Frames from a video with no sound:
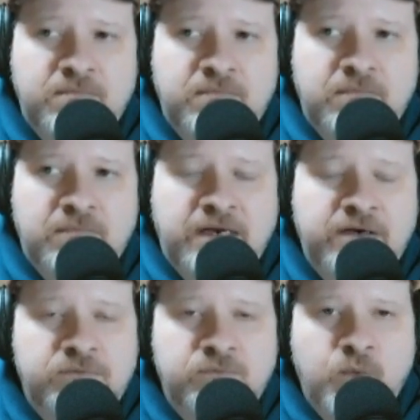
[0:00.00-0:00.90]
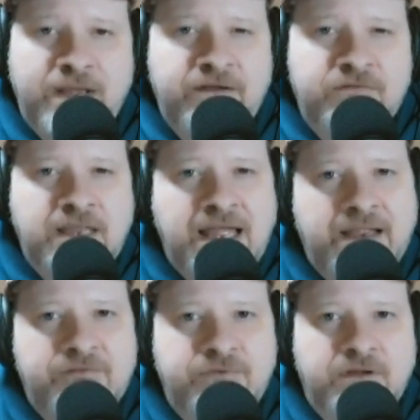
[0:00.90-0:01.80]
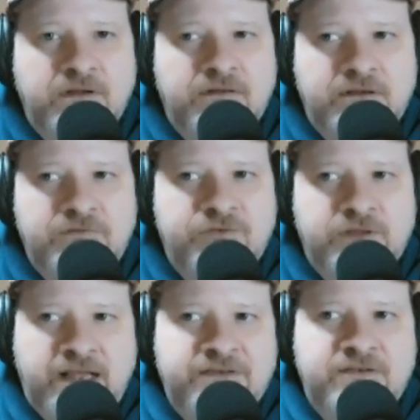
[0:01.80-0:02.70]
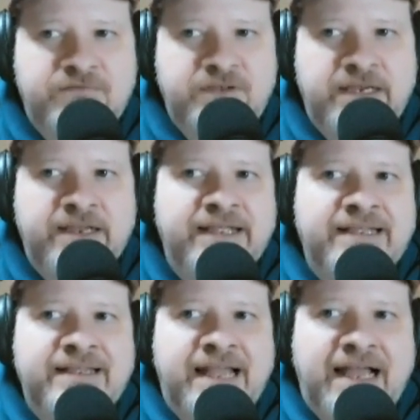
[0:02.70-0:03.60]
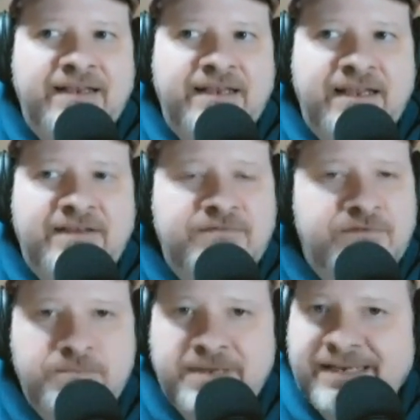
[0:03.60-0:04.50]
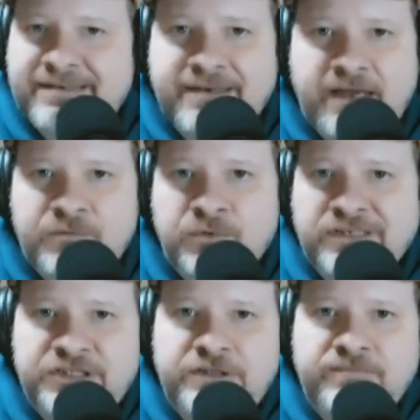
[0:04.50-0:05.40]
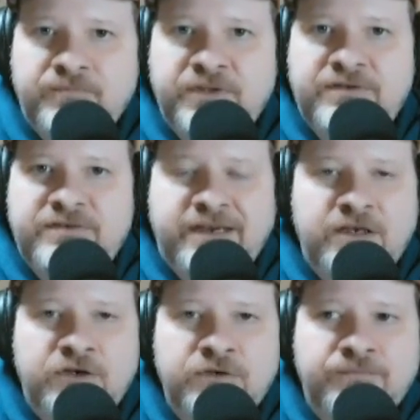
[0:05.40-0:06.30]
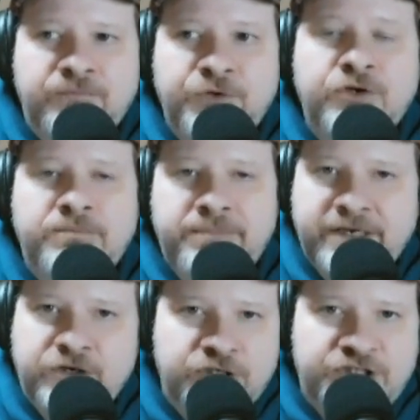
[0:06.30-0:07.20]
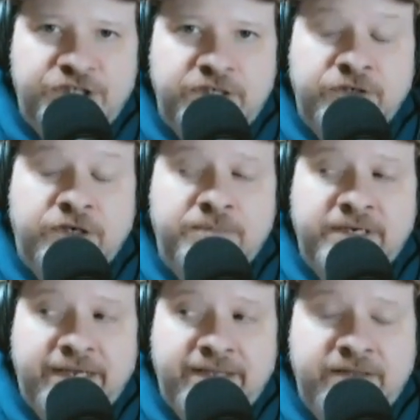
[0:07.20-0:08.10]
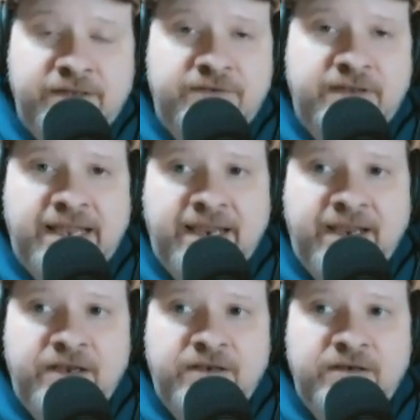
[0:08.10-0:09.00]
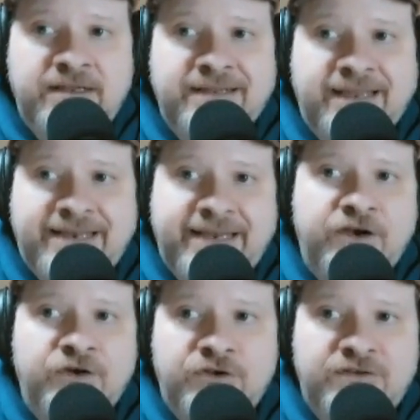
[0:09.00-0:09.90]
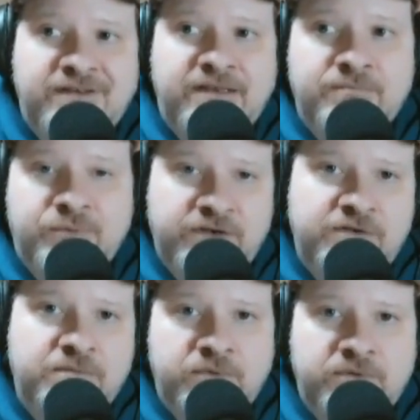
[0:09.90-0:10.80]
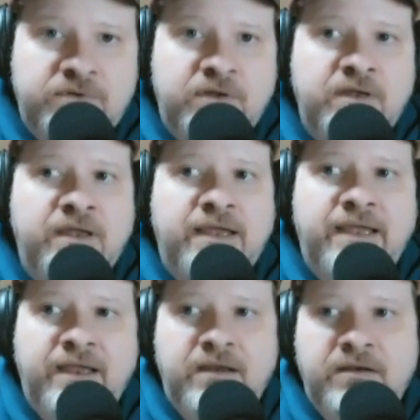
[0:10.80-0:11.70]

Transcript: I don't know, way of life, a good philosophy. It's to me, it's not a religion. It's secular. You could be a Christian, you could be an atheist, and adhere to Zen principles, and